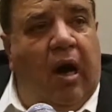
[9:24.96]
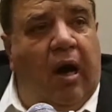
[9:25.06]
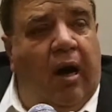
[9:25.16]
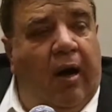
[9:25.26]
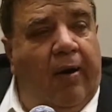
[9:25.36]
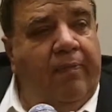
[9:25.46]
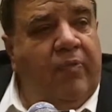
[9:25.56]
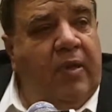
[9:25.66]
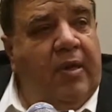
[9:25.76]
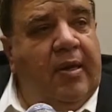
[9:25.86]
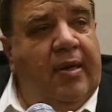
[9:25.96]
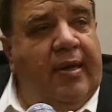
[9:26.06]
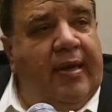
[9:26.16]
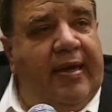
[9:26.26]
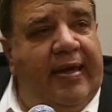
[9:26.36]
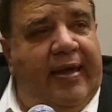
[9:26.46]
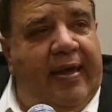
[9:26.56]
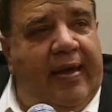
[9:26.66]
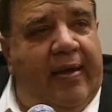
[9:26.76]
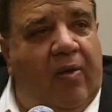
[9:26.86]
Um,
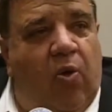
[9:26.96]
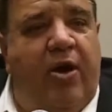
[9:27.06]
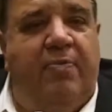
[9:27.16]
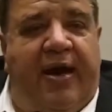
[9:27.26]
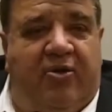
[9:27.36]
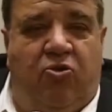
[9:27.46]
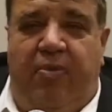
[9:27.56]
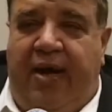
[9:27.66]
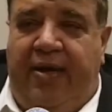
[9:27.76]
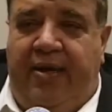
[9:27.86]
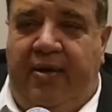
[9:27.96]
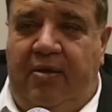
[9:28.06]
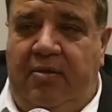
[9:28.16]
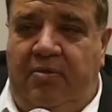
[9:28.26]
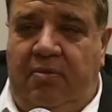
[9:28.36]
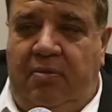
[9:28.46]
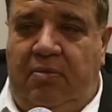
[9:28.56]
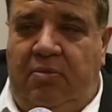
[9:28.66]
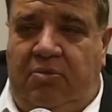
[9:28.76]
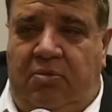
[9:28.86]
going back to my
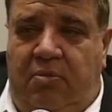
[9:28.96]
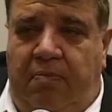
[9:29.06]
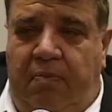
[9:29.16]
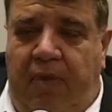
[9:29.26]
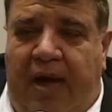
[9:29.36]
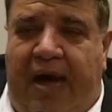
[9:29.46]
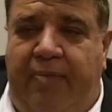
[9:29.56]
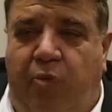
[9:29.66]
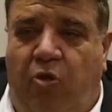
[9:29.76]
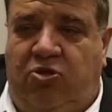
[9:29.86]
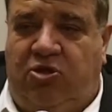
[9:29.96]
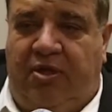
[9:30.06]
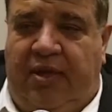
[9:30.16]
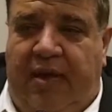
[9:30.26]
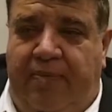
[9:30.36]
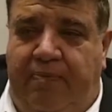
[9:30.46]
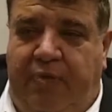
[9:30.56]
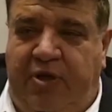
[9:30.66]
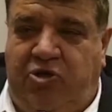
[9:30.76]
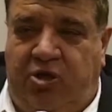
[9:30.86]
high box that I am
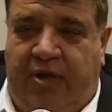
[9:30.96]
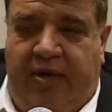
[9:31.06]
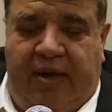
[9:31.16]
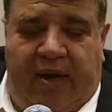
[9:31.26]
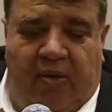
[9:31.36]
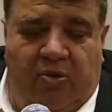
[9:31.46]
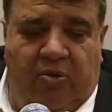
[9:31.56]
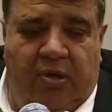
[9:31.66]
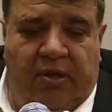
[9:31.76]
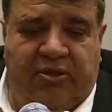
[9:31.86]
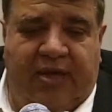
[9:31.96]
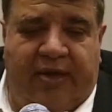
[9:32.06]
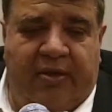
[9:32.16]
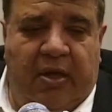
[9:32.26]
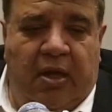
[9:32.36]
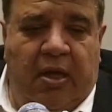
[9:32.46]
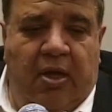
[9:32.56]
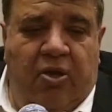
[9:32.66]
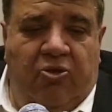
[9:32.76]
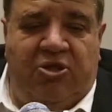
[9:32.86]
preaching right now, is that
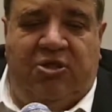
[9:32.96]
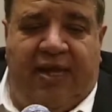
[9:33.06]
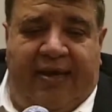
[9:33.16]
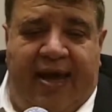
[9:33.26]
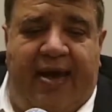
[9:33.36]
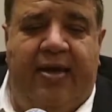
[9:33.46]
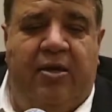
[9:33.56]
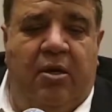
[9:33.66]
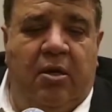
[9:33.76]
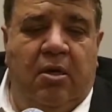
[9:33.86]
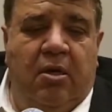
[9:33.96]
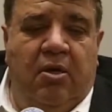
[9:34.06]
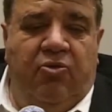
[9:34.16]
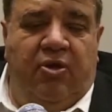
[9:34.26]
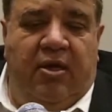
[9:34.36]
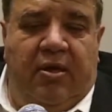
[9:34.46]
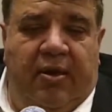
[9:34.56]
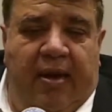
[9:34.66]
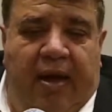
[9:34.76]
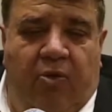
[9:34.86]
this is again The,
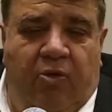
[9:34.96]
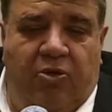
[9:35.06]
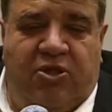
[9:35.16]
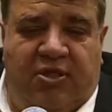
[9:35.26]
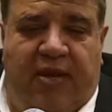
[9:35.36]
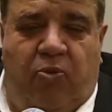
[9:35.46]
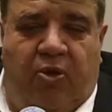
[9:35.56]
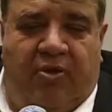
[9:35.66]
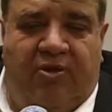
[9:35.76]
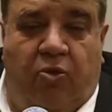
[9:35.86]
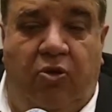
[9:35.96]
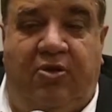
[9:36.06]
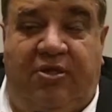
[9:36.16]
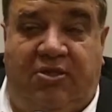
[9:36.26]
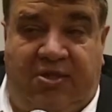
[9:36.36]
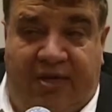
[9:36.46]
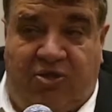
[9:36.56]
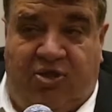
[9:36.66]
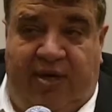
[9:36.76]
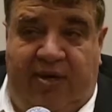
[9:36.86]
now use the same word, the
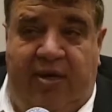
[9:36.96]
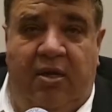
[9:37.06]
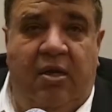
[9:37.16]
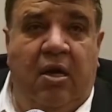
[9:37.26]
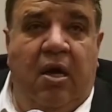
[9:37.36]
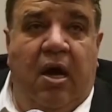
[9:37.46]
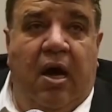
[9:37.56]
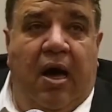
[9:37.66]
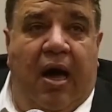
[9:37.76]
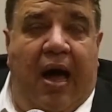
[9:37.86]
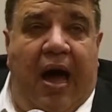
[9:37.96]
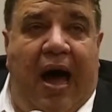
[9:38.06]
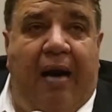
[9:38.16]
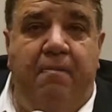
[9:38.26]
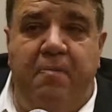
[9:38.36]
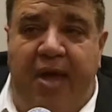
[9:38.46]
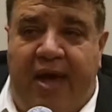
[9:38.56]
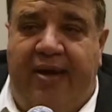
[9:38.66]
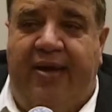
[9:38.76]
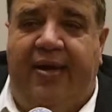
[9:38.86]
quintessentially
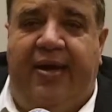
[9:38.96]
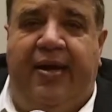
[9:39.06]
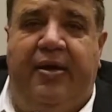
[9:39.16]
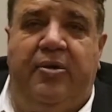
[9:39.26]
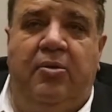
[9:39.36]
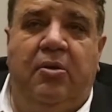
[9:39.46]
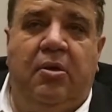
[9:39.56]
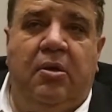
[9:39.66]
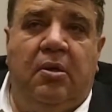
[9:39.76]
American